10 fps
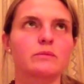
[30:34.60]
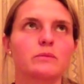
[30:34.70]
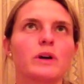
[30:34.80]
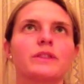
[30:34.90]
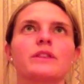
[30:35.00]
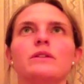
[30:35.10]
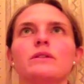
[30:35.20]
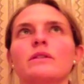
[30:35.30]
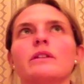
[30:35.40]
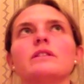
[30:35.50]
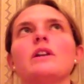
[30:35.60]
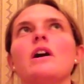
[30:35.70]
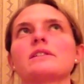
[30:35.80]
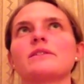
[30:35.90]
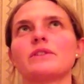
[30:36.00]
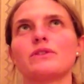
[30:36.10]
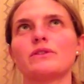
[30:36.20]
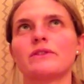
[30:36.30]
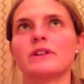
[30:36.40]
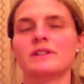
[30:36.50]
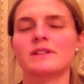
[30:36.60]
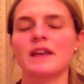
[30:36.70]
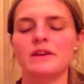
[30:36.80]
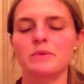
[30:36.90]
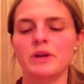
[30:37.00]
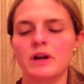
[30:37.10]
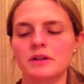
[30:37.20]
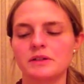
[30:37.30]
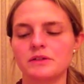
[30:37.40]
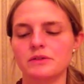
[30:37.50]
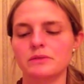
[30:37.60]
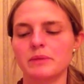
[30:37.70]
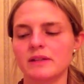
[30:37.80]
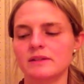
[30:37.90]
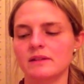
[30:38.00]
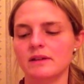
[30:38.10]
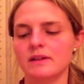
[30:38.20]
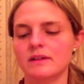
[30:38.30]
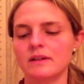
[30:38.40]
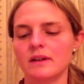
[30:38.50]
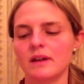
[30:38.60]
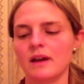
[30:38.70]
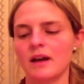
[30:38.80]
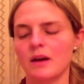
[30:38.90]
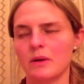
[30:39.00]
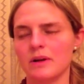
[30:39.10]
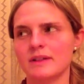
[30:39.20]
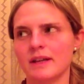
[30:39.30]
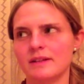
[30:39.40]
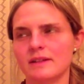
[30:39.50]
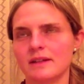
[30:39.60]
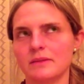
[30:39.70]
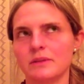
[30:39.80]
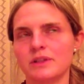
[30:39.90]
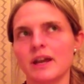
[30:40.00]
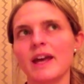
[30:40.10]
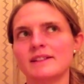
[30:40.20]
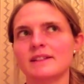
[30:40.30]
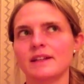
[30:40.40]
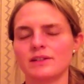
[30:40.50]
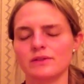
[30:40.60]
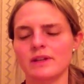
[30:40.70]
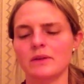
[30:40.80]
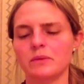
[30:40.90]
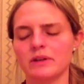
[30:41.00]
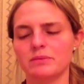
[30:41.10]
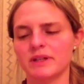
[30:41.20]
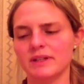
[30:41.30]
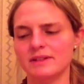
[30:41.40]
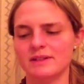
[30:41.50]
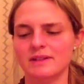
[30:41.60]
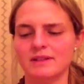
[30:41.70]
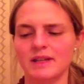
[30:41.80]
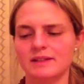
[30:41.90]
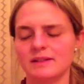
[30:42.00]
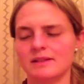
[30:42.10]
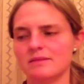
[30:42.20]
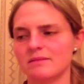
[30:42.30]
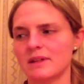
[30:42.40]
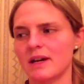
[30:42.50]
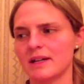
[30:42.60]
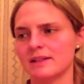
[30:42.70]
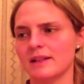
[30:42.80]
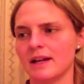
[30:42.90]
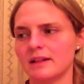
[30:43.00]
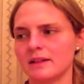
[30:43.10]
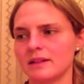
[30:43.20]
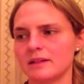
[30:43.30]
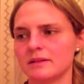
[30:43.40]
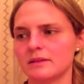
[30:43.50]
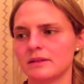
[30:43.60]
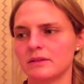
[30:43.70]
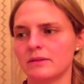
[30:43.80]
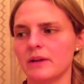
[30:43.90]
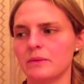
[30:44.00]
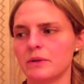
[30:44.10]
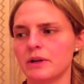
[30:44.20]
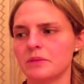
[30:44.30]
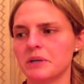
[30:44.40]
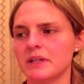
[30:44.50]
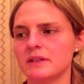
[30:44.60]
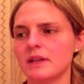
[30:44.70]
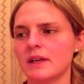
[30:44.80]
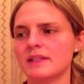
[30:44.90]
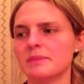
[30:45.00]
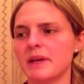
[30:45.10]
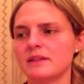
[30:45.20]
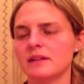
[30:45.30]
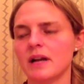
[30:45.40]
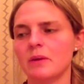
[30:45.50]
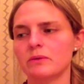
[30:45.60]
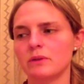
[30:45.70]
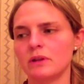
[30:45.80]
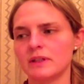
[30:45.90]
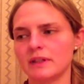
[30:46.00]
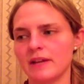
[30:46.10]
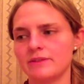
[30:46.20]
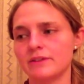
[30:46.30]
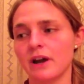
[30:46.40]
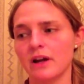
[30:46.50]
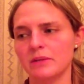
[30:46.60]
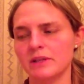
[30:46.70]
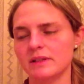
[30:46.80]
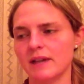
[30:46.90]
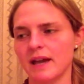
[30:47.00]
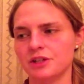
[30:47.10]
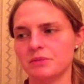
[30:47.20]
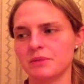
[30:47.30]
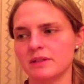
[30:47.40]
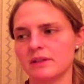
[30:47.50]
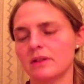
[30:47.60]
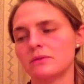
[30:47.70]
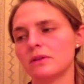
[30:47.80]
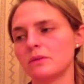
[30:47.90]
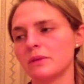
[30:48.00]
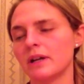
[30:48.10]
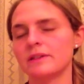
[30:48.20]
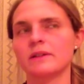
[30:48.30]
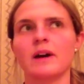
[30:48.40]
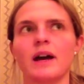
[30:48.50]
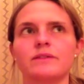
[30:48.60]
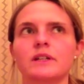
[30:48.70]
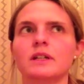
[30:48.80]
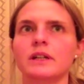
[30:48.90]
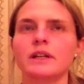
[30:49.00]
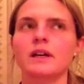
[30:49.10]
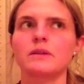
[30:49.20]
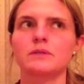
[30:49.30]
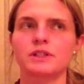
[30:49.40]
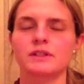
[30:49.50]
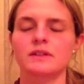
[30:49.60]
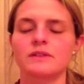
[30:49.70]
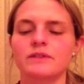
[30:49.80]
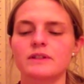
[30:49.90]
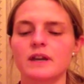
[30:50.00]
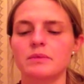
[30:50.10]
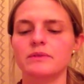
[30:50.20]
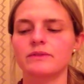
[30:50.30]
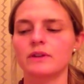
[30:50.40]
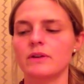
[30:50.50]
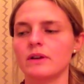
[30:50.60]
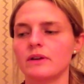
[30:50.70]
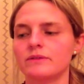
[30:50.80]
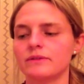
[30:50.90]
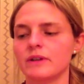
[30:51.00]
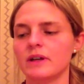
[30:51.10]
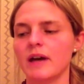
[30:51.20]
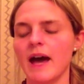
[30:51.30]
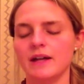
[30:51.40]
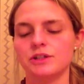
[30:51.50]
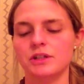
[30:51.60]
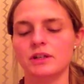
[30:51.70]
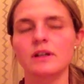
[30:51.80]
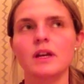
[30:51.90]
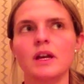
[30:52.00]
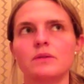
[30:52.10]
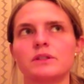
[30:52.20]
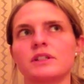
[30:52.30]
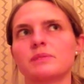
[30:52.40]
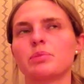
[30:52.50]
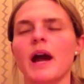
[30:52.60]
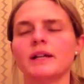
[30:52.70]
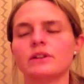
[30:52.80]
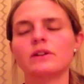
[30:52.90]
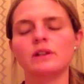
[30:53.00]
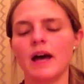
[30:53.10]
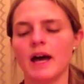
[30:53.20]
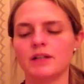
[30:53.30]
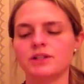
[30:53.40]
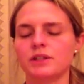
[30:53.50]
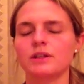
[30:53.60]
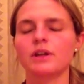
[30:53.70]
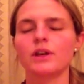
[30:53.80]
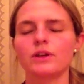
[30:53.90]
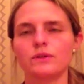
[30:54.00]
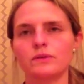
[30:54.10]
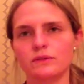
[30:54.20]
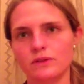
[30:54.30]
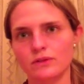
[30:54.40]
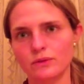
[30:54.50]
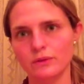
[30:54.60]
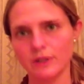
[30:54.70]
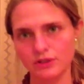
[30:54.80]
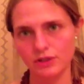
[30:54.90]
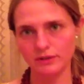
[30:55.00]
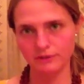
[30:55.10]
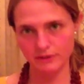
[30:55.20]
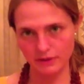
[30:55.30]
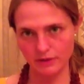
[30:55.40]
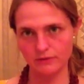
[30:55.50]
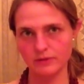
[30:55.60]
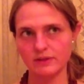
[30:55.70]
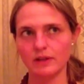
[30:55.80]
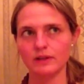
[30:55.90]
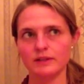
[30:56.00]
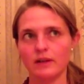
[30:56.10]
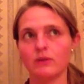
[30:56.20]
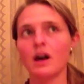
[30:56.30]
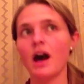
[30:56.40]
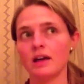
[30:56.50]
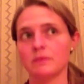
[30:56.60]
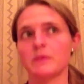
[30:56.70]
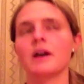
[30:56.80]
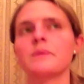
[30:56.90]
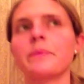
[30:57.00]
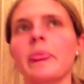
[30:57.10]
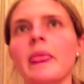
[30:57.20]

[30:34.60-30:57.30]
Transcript: what the laws of the universe say that we are to do, based on our destiny, which I hesitate to use that word because that's not exactly the right word, but it's based on our role in life. Dharma is action based on our role. We also have kriya, which is a different type of action, which is practical action used to achieve a certain result. Now, karma